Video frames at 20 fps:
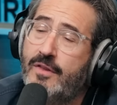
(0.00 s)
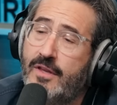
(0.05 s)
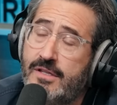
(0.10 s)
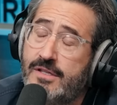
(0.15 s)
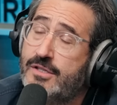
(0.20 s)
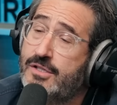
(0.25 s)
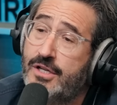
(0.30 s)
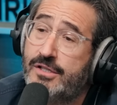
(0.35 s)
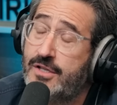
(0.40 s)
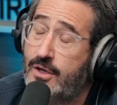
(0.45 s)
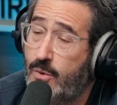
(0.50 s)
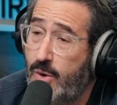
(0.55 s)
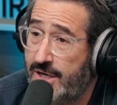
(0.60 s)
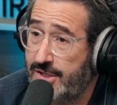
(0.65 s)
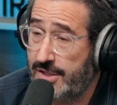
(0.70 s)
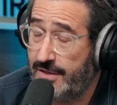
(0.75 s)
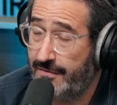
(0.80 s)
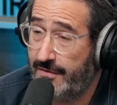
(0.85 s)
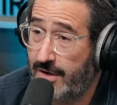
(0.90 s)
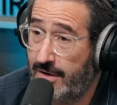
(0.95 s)
this is just a
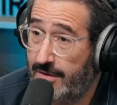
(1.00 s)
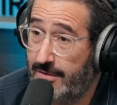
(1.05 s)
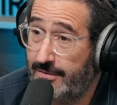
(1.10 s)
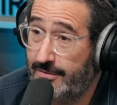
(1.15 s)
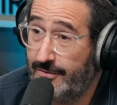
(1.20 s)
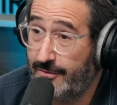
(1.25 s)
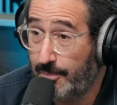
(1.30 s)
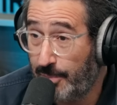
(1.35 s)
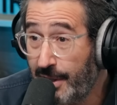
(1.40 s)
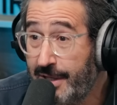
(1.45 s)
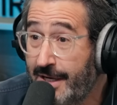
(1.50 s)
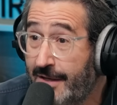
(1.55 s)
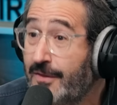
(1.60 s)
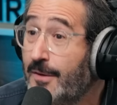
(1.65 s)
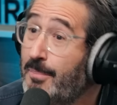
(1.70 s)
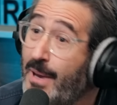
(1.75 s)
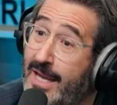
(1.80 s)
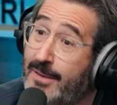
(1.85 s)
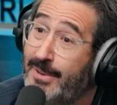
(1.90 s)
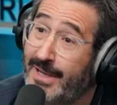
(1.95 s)
question of splitting
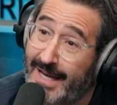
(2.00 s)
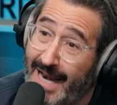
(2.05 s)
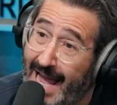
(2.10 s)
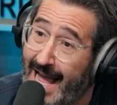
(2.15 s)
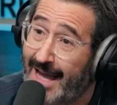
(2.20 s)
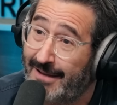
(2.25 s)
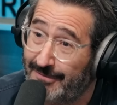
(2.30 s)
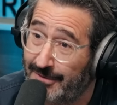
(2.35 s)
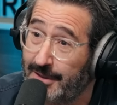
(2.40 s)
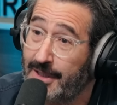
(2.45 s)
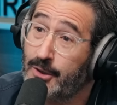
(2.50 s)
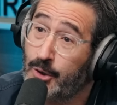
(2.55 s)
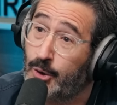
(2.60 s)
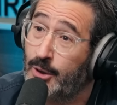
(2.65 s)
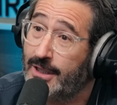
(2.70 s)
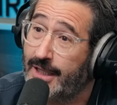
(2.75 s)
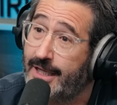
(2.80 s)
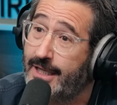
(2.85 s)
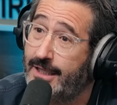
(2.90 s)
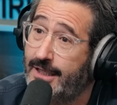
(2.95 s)
the baby in half,
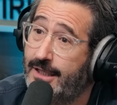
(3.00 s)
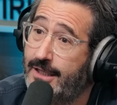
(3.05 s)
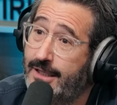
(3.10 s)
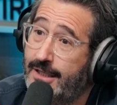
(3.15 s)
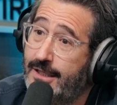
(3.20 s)
literally